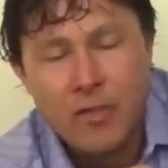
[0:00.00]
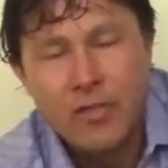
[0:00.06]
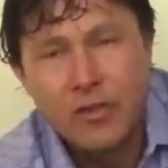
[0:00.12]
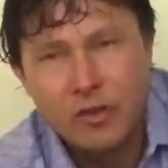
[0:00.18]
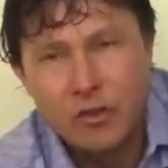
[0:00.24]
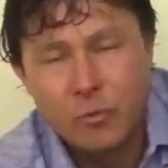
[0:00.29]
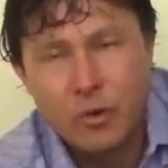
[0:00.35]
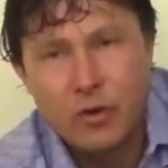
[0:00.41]

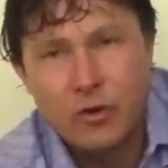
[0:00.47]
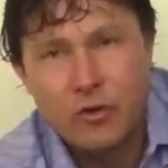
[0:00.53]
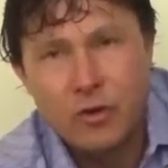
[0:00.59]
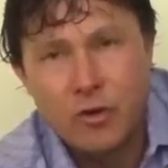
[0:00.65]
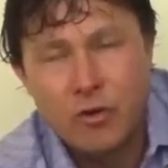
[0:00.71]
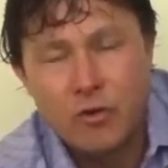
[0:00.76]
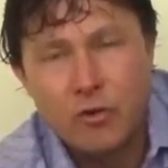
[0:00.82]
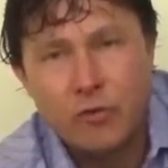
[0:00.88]
This is what you're
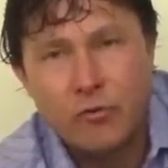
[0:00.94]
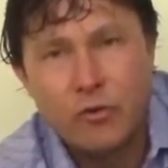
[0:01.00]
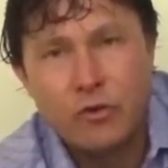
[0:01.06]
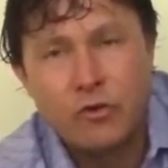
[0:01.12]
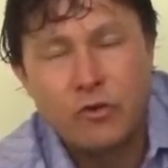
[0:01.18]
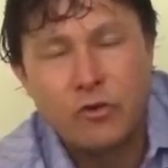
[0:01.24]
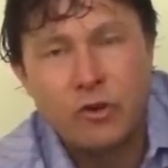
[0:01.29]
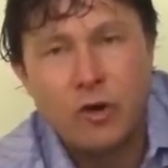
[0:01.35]
going to use for
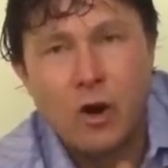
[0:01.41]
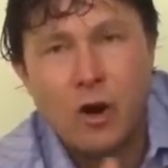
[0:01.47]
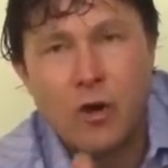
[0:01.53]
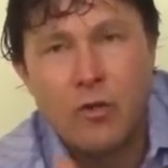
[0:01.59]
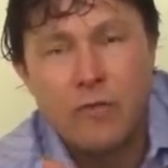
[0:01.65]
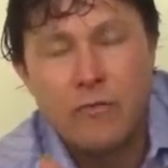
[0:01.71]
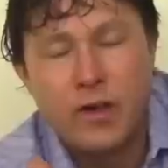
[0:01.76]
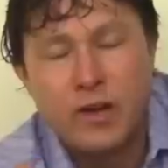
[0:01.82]
juicing
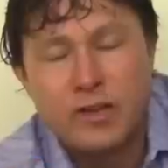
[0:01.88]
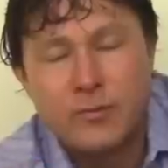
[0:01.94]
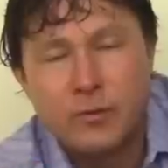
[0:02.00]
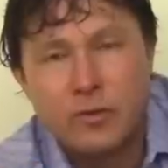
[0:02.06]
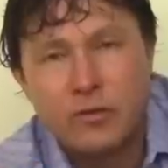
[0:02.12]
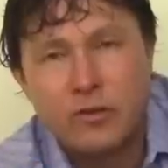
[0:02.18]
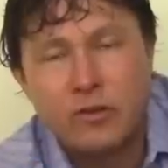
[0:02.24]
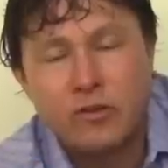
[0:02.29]
other
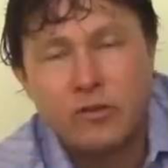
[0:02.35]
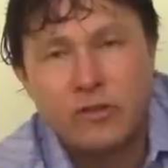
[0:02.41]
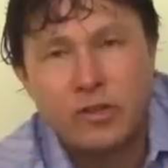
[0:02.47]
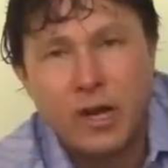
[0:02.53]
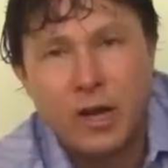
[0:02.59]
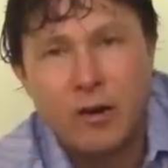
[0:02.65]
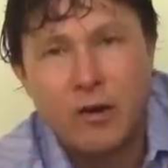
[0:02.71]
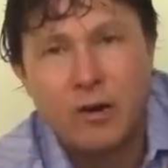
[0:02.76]
vegetables such as
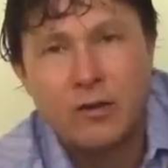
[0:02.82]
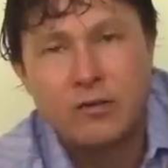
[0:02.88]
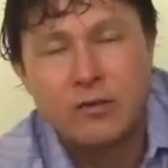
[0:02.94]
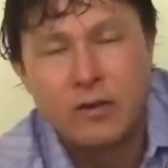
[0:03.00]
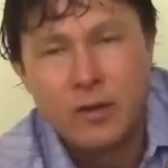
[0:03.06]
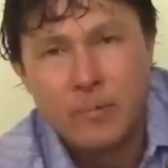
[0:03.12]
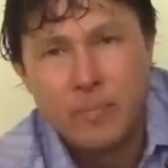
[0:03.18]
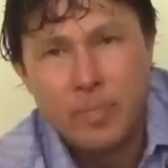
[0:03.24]

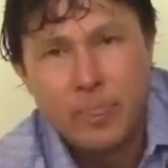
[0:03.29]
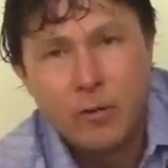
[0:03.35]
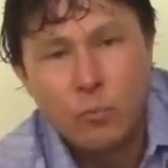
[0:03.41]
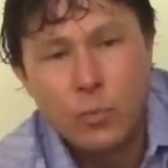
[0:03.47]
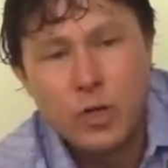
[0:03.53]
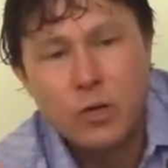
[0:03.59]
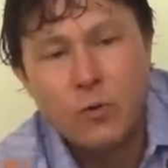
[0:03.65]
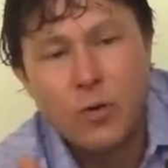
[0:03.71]
carrots,
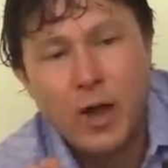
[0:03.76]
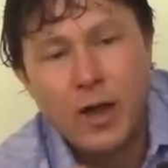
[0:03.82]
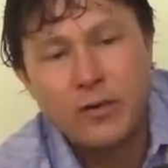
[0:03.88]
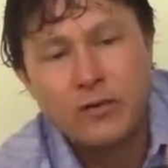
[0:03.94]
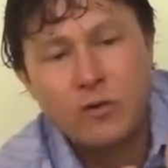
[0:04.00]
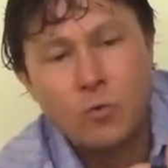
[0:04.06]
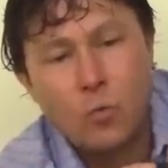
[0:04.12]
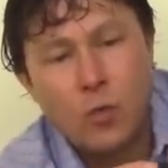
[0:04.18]

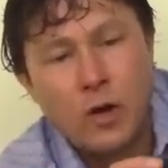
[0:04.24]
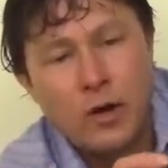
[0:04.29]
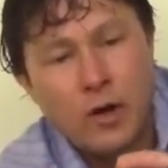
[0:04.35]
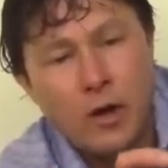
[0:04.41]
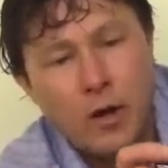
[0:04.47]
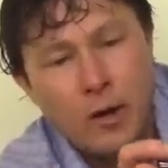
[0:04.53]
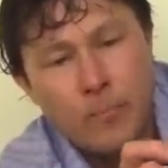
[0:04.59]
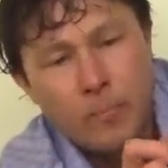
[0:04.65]
wheatgrass, and
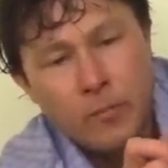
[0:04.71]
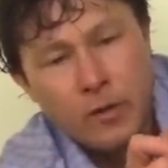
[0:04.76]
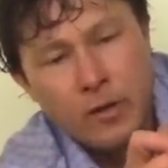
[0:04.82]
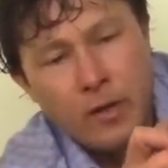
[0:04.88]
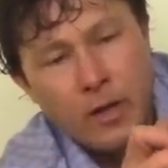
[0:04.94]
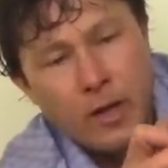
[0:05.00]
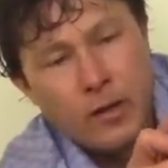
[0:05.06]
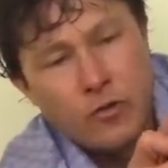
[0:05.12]
whatnot.
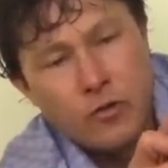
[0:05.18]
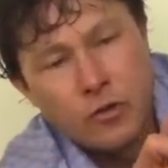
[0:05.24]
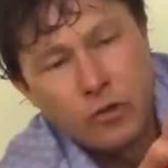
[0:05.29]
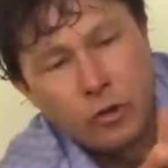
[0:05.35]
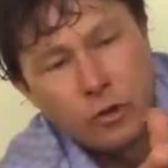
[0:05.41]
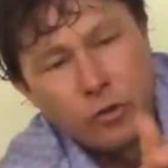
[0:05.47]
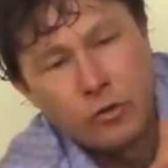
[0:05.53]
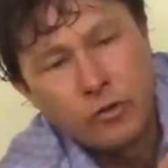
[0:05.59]
And you
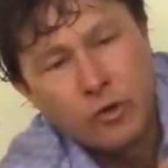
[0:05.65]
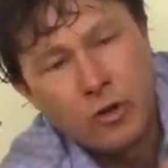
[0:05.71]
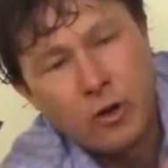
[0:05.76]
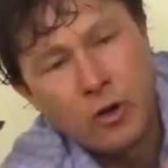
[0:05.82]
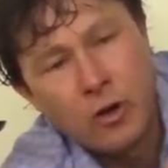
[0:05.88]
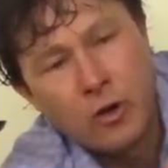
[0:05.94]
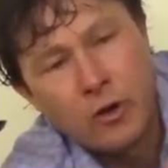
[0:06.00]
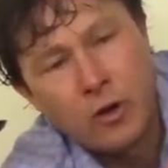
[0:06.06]
could loosen
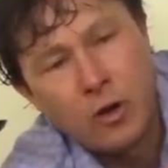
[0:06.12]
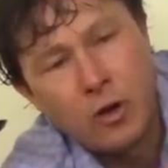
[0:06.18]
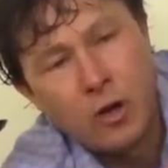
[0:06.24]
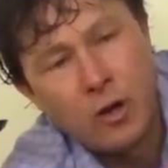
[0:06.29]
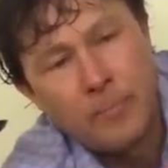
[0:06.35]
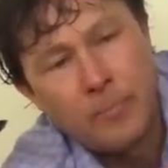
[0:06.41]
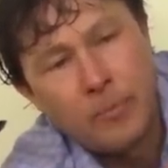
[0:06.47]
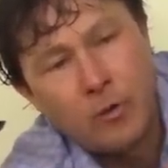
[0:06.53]
it on
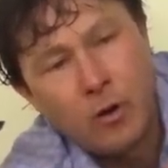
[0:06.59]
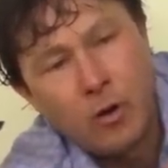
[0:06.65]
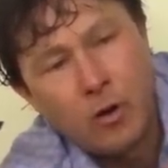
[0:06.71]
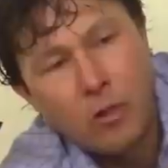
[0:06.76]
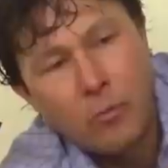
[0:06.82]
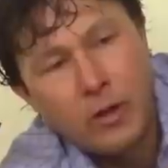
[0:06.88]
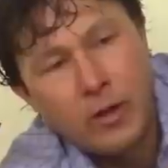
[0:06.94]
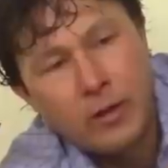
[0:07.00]
up
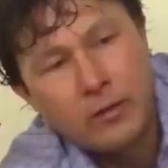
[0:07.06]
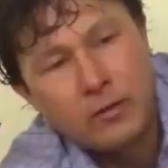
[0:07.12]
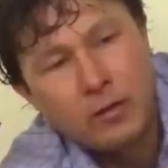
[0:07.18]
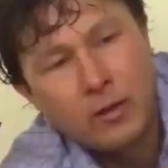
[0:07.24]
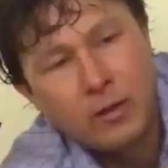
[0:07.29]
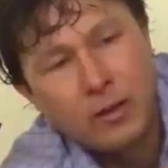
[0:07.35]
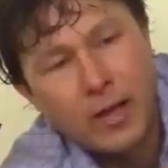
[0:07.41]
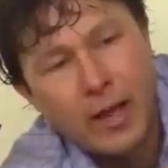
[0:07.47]
all the way
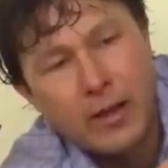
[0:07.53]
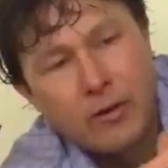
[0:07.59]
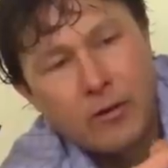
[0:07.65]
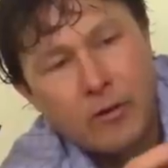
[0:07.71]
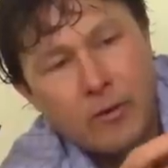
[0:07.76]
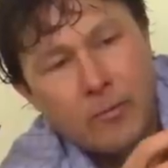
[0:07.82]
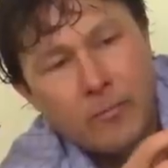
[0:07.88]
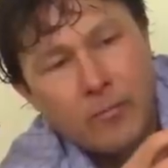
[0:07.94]
to
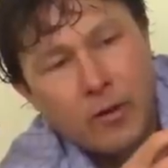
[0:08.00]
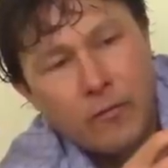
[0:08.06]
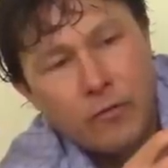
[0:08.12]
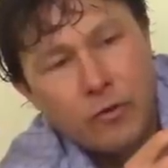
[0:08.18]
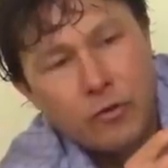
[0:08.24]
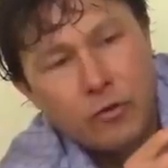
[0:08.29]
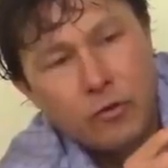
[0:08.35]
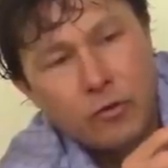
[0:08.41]
lighter
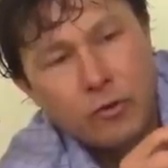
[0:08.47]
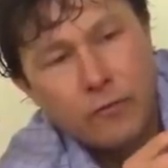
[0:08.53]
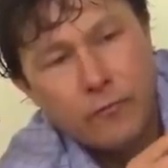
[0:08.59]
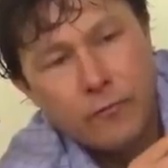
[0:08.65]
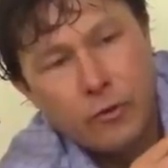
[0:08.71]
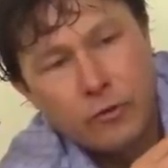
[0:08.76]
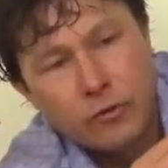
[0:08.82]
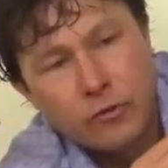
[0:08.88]
if you're
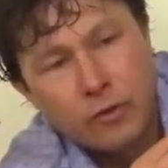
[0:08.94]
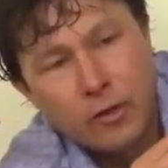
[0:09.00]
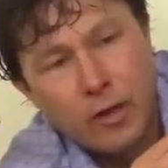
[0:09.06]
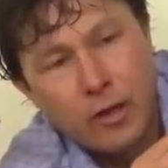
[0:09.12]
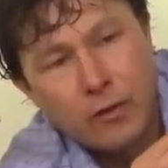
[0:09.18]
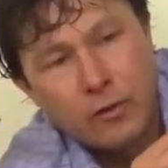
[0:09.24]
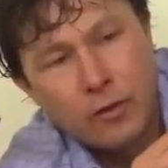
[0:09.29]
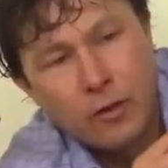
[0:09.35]
juicing fruits, so
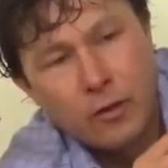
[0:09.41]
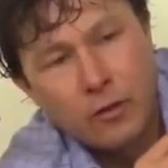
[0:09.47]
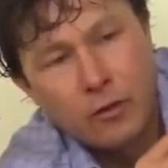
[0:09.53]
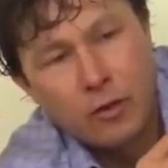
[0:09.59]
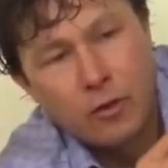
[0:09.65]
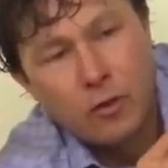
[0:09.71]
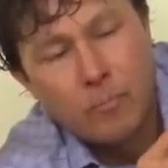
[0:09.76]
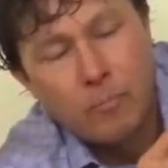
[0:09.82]
like the
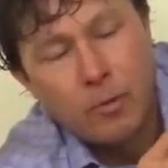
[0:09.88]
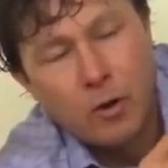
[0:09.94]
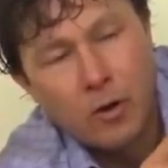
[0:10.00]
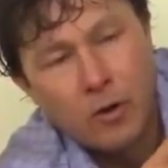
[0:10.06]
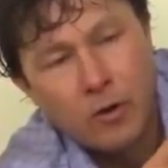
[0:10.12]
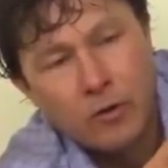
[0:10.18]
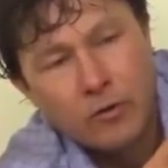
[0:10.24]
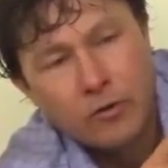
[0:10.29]
little
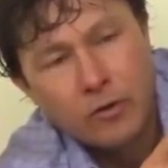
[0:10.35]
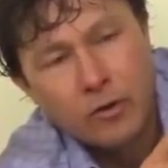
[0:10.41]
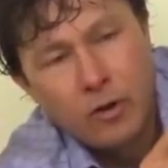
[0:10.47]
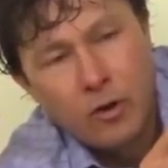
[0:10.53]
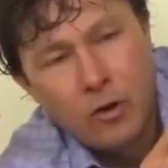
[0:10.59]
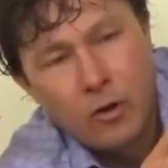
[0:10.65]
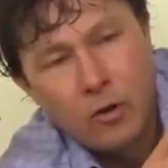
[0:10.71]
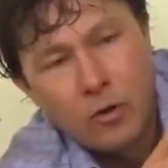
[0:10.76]
bars
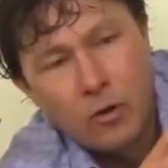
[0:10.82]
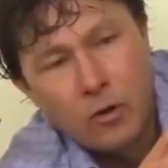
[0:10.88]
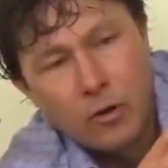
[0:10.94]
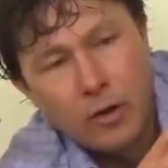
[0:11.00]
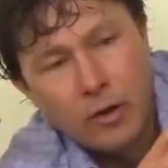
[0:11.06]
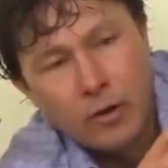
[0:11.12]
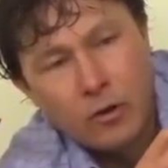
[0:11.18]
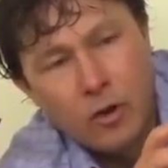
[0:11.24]

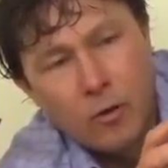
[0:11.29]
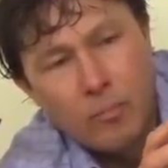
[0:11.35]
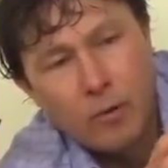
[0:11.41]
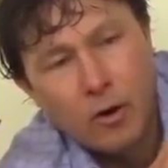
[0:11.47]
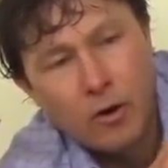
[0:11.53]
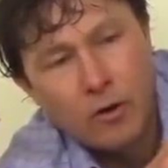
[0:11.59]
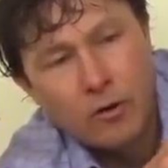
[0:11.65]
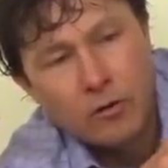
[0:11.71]
or like no
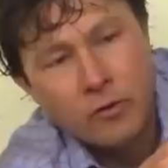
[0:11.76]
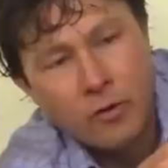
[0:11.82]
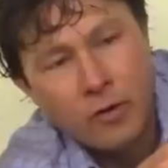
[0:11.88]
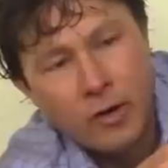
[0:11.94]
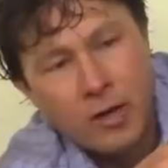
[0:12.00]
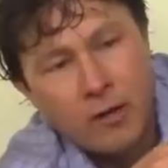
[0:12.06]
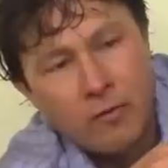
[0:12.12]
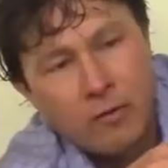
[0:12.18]
bars,
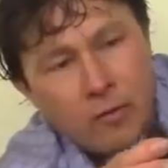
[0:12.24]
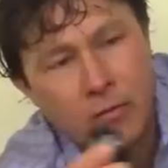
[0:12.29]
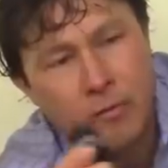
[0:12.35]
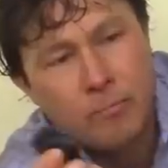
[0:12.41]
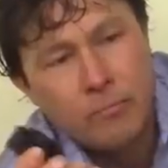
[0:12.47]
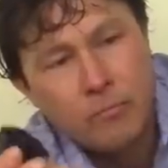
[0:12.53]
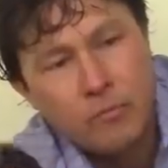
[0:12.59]
or even